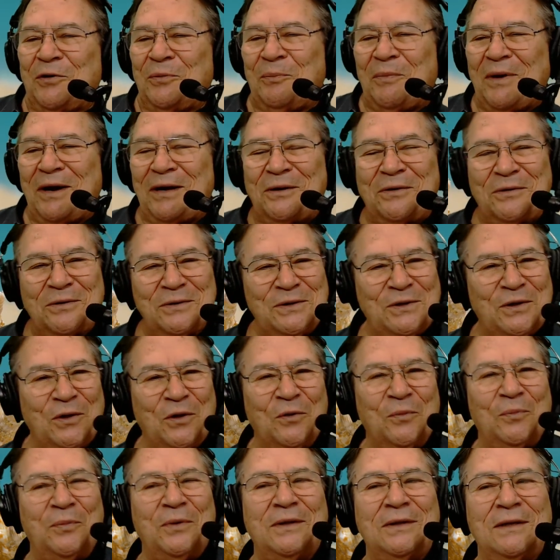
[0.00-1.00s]

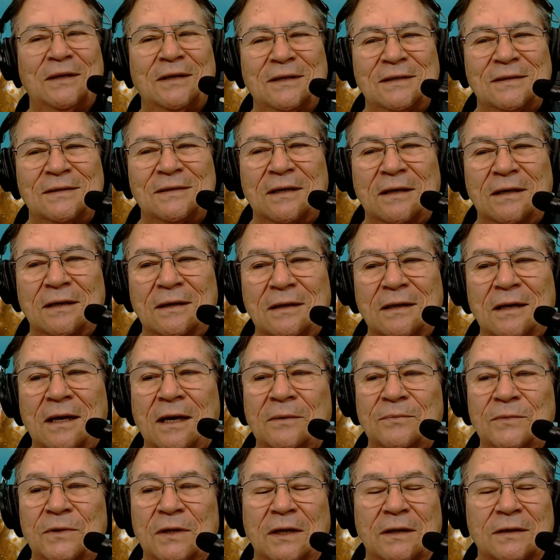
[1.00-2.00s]
microscope at these uh,
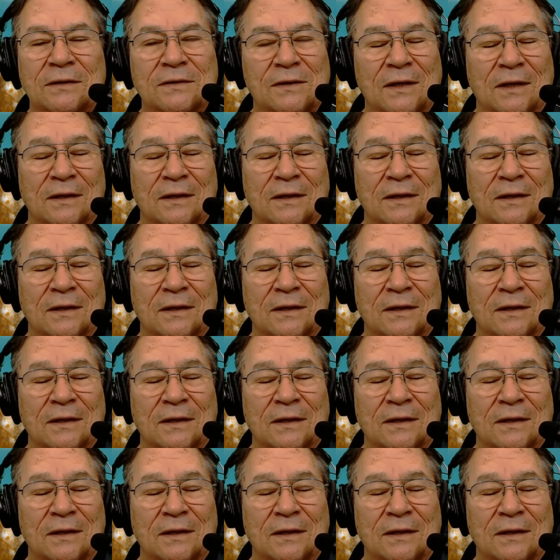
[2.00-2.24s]
objects?